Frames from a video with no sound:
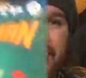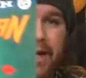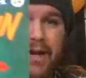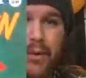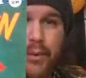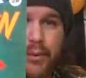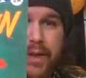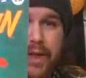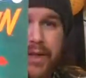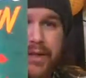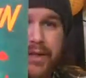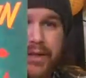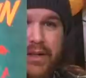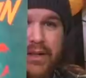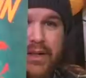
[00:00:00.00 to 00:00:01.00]

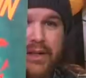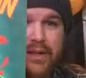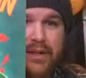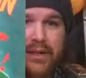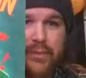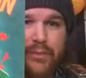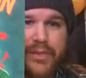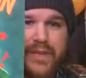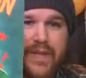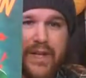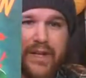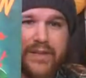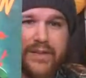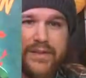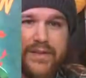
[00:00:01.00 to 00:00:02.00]
Aquaman, number
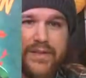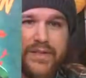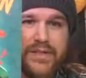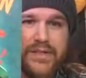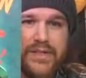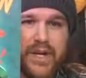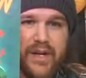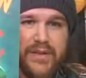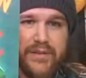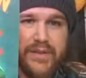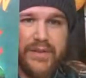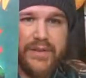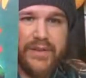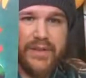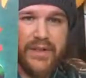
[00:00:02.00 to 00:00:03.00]
10, is the Josh
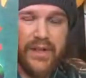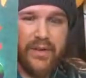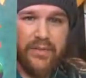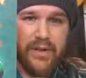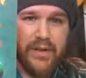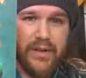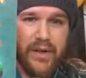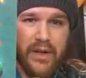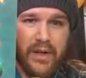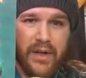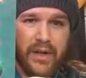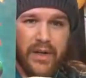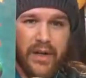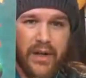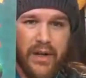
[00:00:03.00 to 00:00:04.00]
Middleton cover
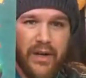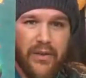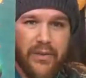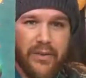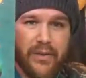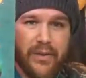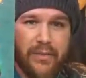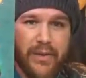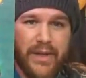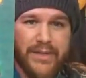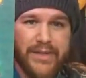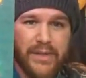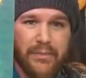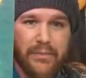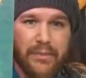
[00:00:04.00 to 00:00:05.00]
with an
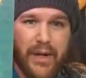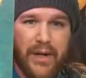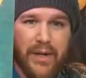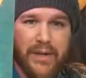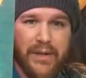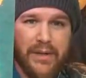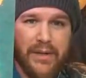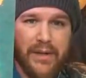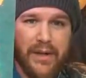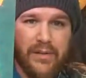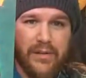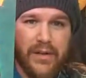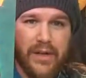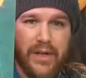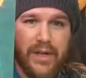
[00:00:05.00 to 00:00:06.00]
amazing Mara
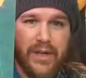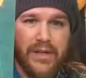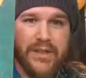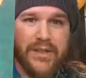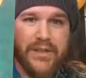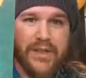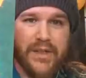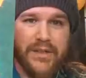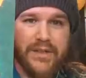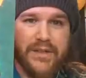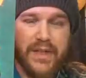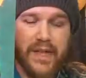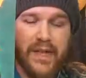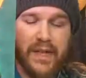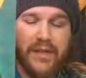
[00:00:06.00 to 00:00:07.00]
cover. It is
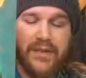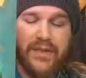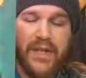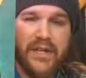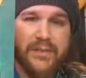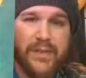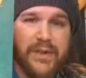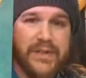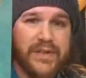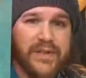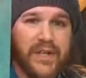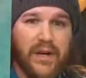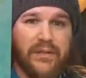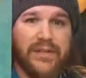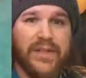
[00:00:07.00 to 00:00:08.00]
just... Josh
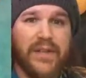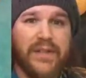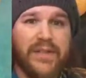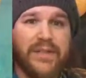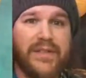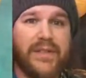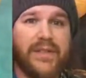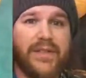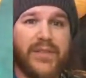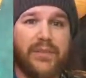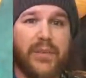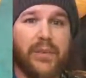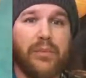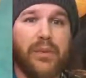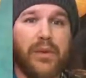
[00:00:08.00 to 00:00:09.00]
Middleton's covers on these series
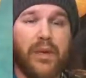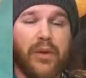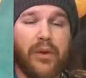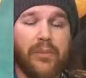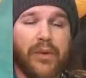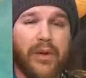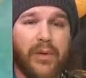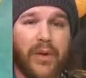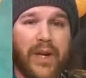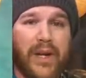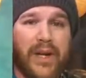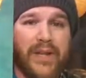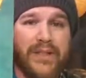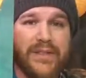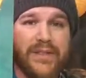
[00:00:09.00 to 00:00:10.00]
have been blowing me
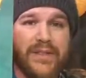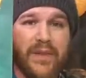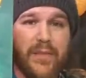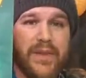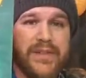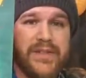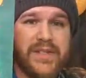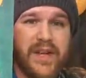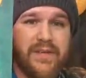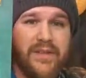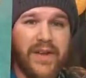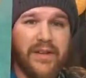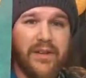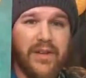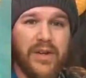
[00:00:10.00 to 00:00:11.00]
away, because some of the
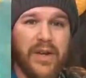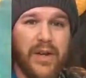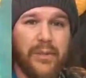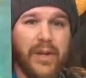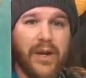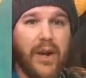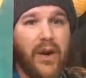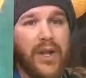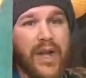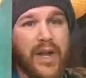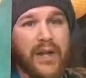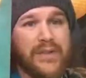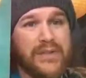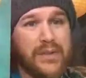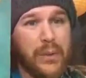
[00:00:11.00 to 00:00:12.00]
stuff I look and I'm like, oh
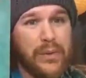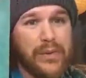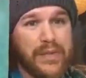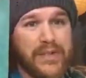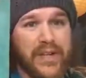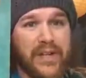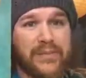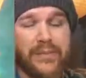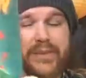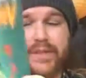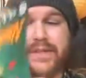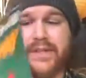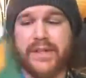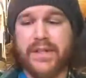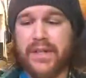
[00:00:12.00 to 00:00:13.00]
yeah, it's totally Josh
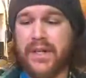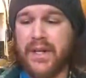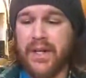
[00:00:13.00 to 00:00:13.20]
Middleton.